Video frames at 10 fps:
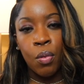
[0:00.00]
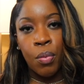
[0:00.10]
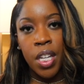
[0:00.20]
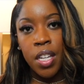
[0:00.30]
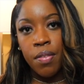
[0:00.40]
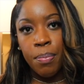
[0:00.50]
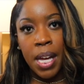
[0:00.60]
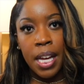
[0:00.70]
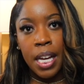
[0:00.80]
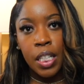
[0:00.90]
weave
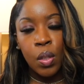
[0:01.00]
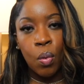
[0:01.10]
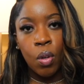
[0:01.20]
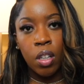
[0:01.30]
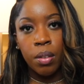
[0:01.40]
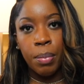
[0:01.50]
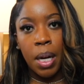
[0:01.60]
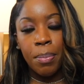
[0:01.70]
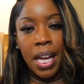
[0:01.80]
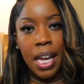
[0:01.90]
bags or
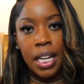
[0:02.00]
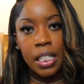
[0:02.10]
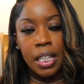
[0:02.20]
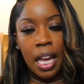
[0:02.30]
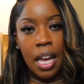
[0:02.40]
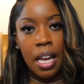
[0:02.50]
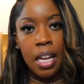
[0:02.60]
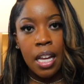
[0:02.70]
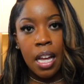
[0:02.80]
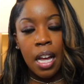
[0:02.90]
my bags that
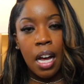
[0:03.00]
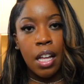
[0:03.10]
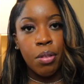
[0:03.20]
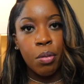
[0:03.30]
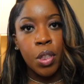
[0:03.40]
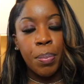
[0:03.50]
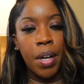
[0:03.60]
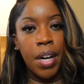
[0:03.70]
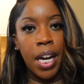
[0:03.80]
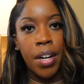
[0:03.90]
I throw
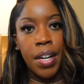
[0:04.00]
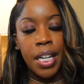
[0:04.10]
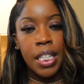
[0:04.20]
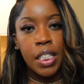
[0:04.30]
spare hair in.